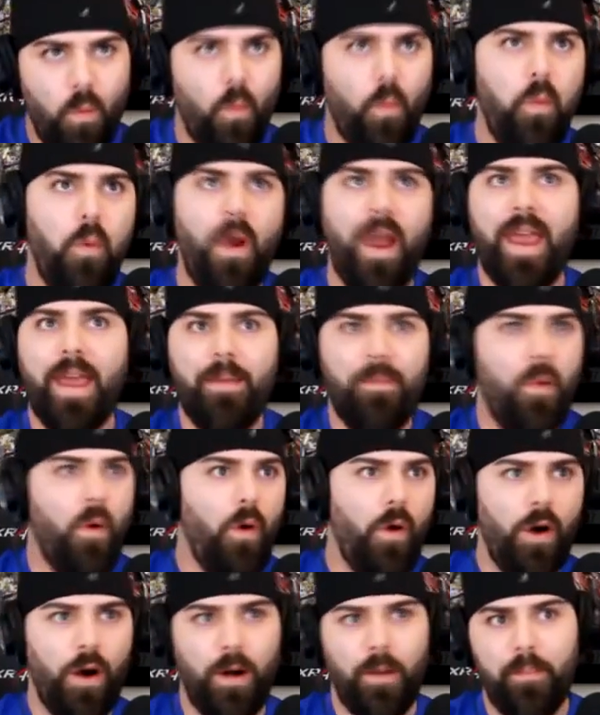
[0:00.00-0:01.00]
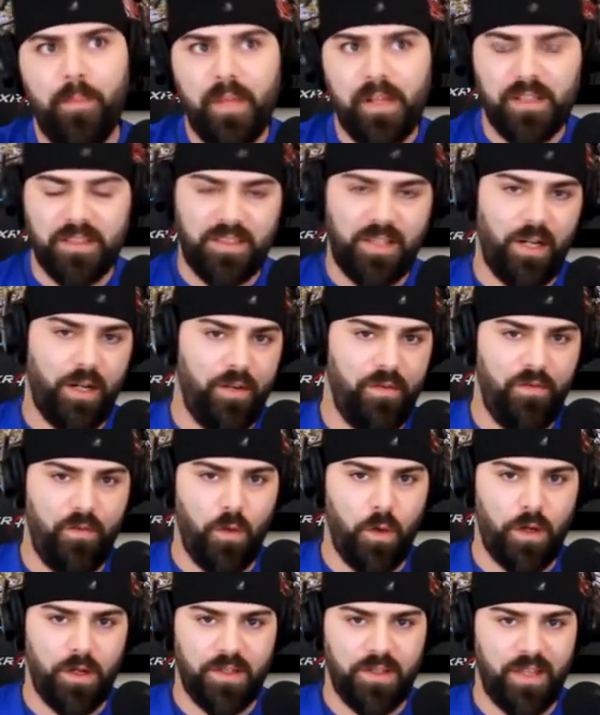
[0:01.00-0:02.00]
way more military
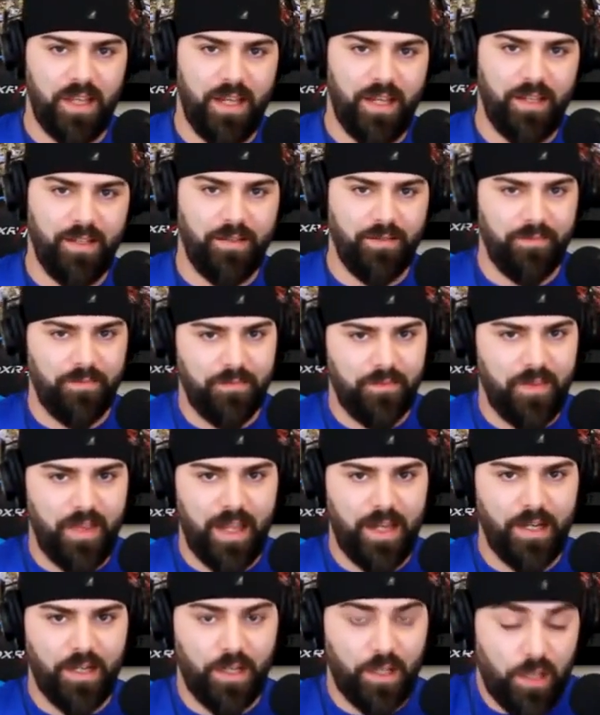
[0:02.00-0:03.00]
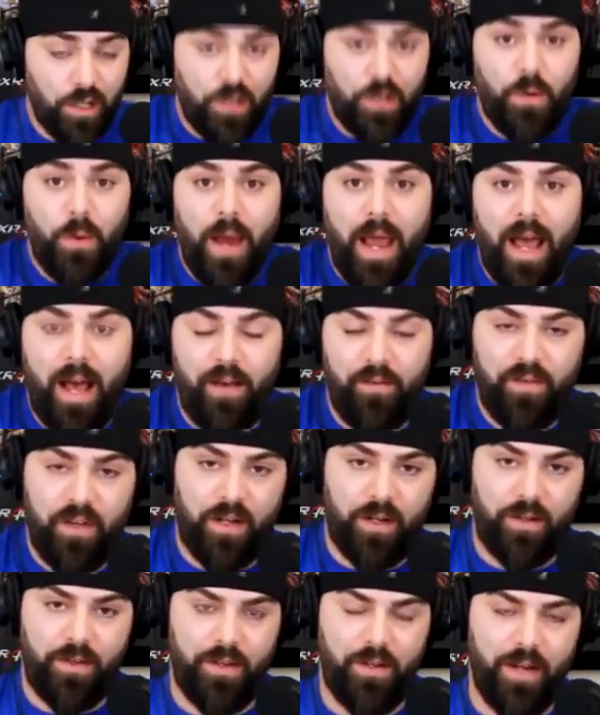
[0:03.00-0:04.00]
force than you have
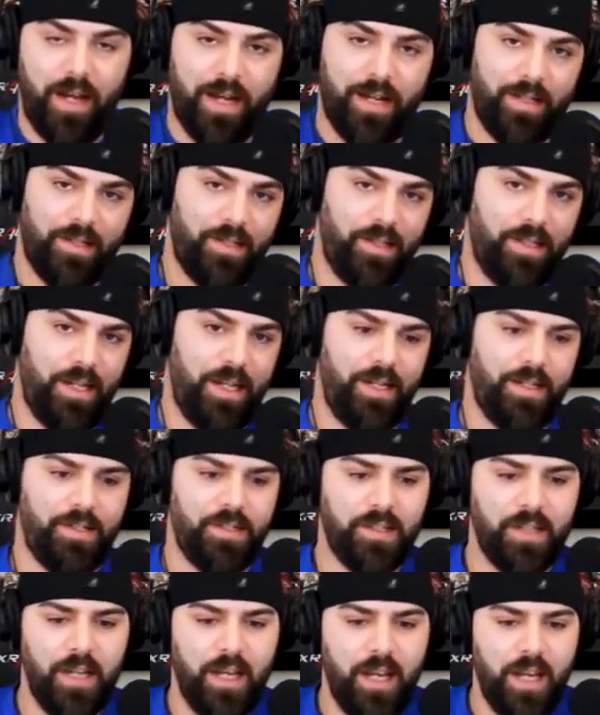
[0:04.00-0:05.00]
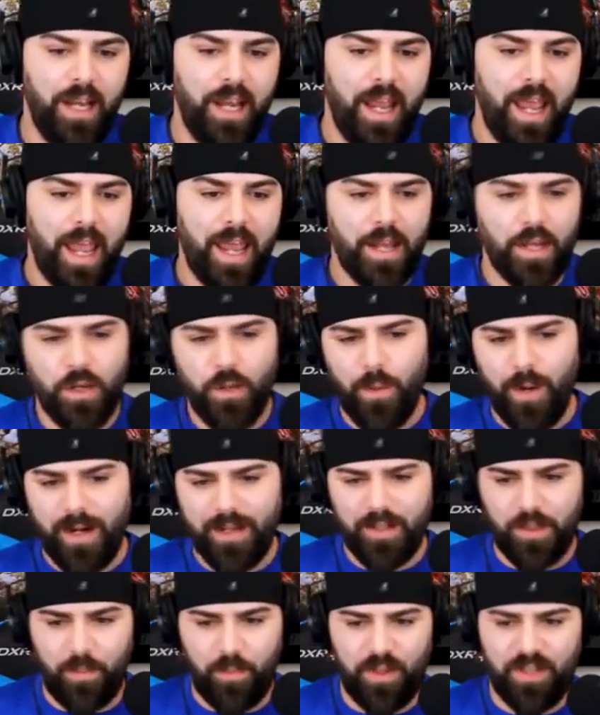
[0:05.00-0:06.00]
here in the United States. Mm-hmm. And you
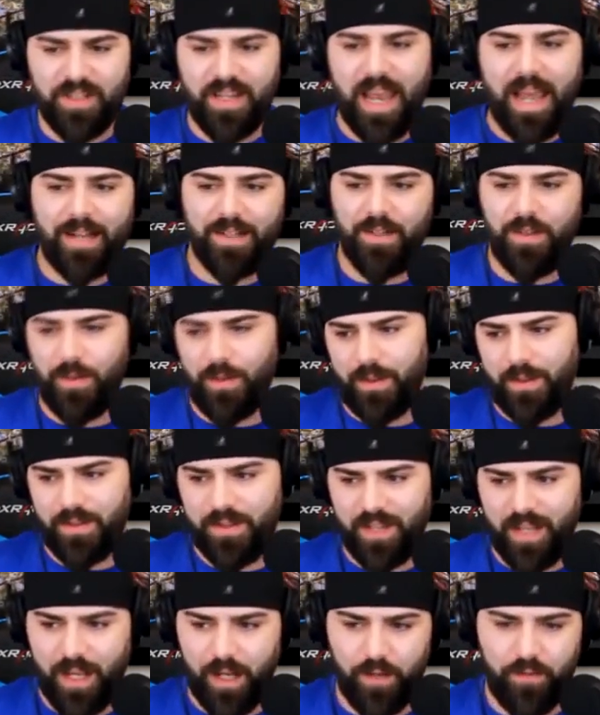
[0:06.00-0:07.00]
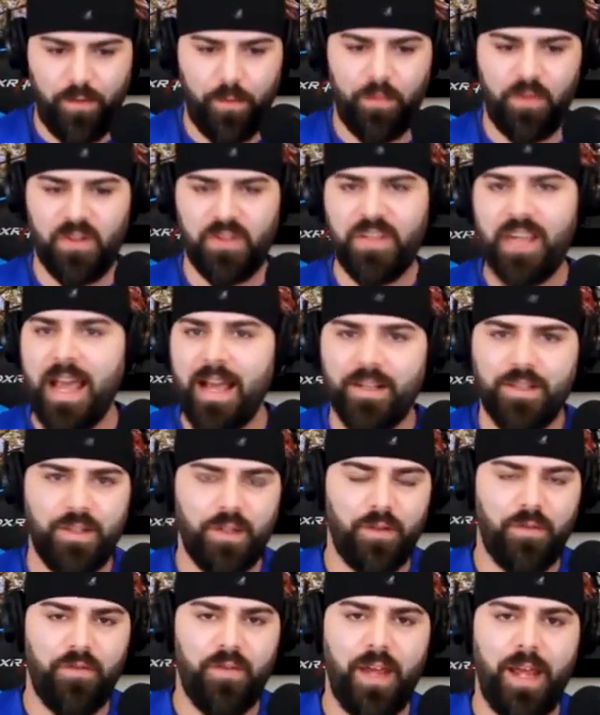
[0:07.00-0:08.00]
wanted to protect yourself and protect
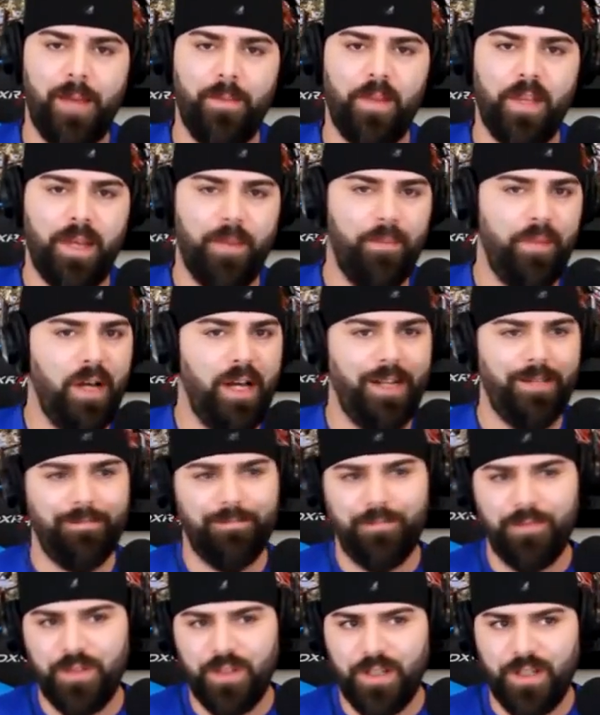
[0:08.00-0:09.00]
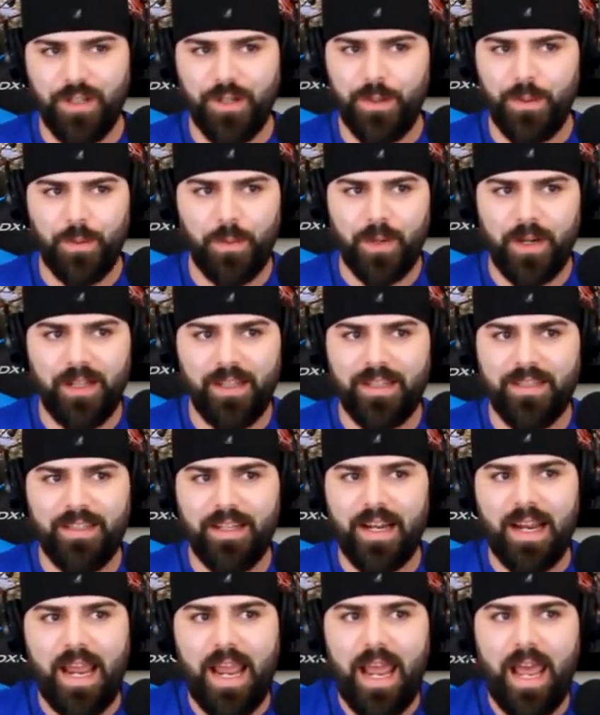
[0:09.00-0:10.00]
your family, but you really
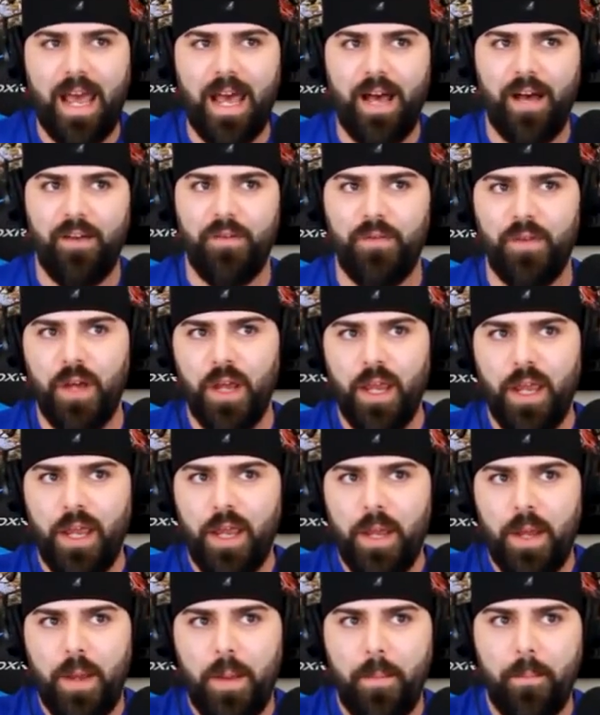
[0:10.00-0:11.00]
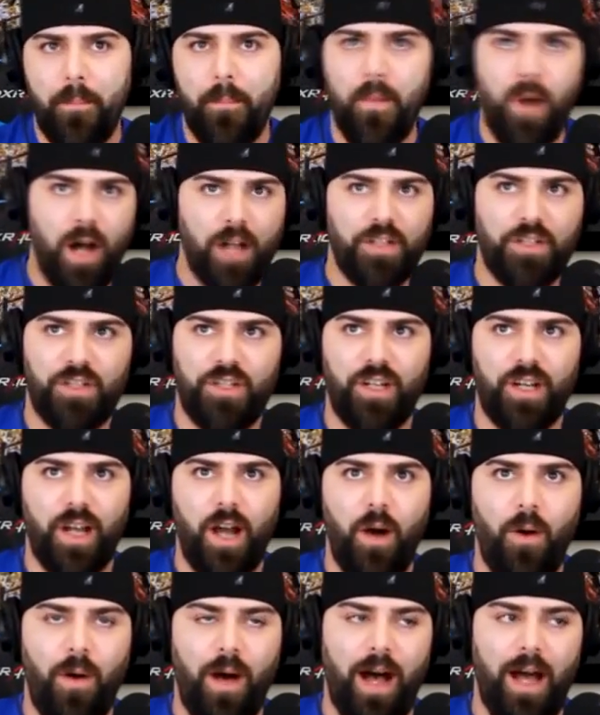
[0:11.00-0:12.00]
didn't have much to
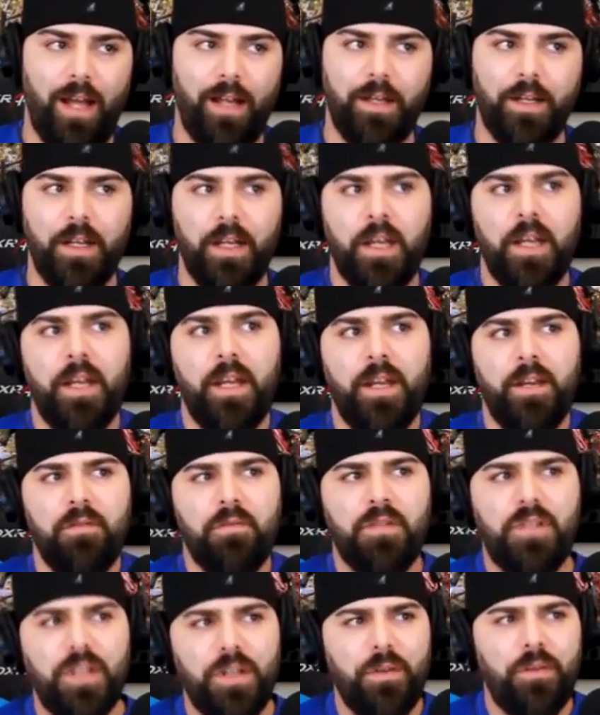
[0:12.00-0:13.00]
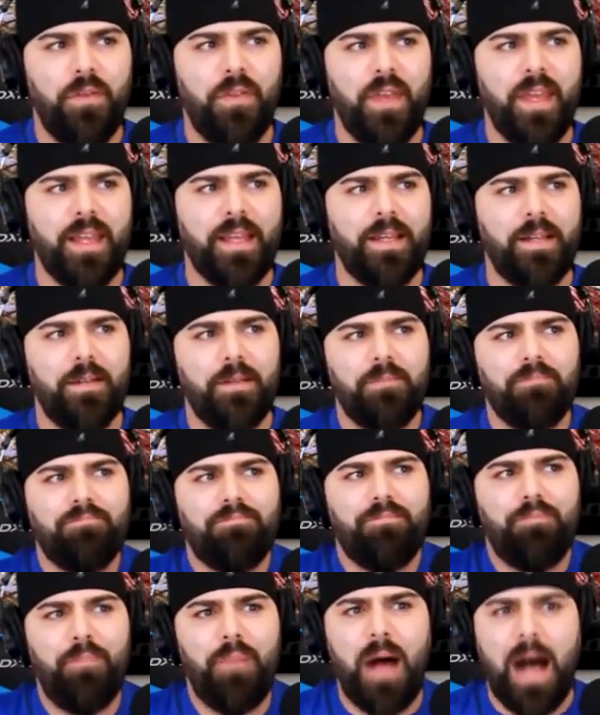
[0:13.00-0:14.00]
go on. Do you think
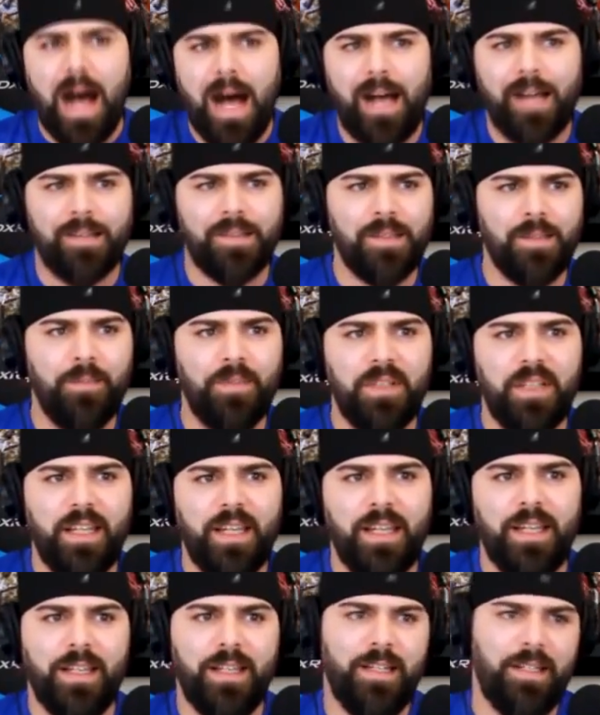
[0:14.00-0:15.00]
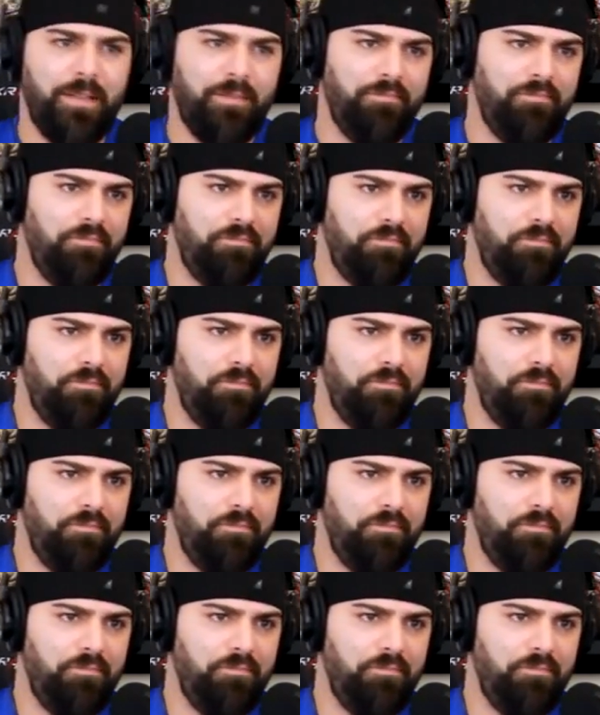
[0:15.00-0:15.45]
possibly